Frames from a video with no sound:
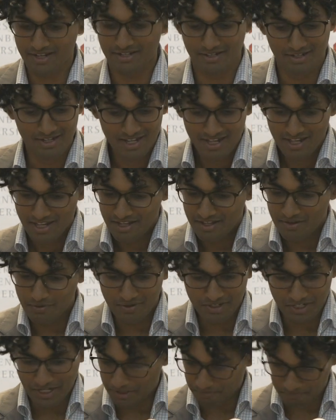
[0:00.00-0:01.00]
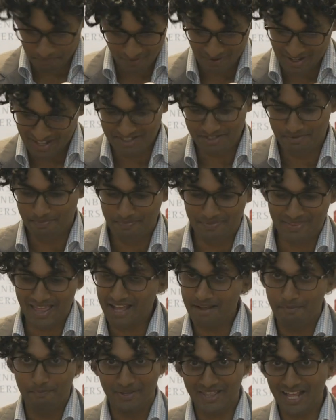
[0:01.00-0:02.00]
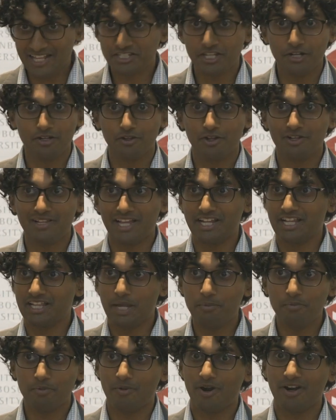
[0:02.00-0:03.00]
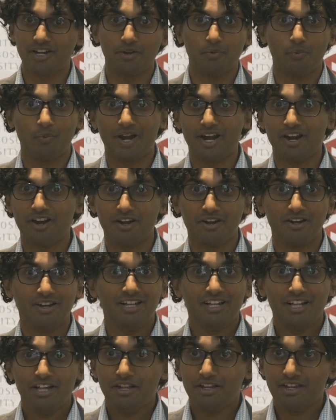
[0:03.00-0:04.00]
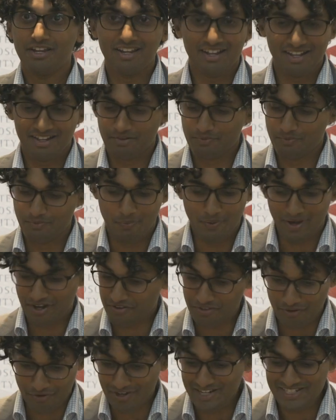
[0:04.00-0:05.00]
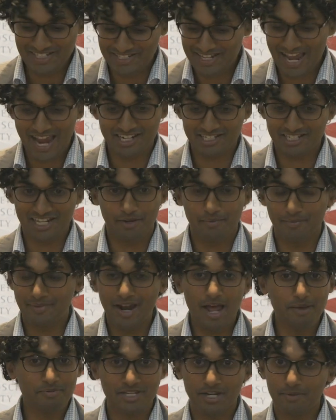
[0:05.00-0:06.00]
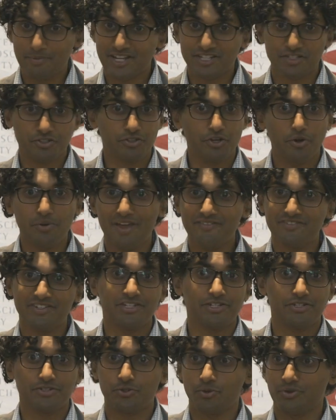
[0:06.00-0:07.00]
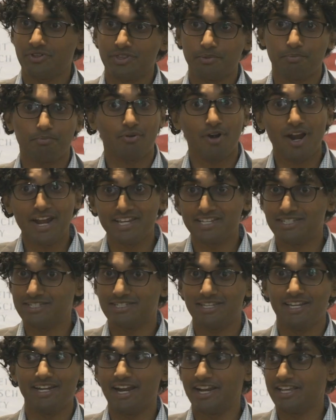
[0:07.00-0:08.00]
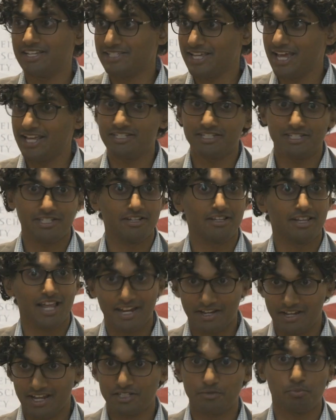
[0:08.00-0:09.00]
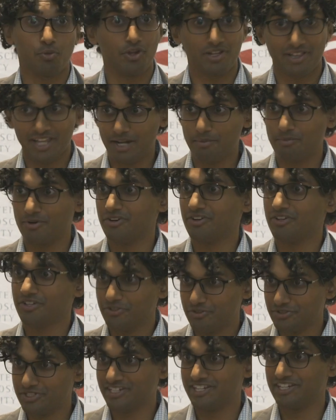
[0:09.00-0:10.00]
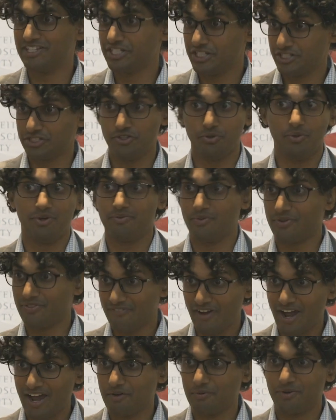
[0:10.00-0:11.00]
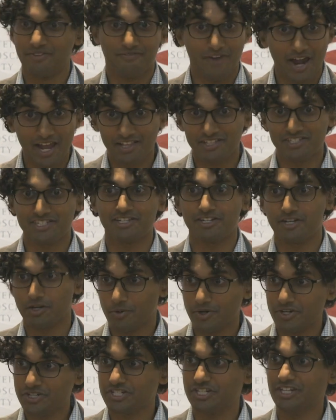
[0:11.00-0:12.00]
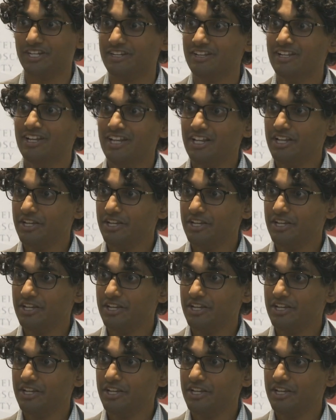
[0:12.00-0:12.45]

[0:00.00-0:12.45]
And but that's going to look like a labor market where there isn't actually a monopsony, because you don't have to distort the price in any sense to like exploit labor. You can just do it with violence and coercion.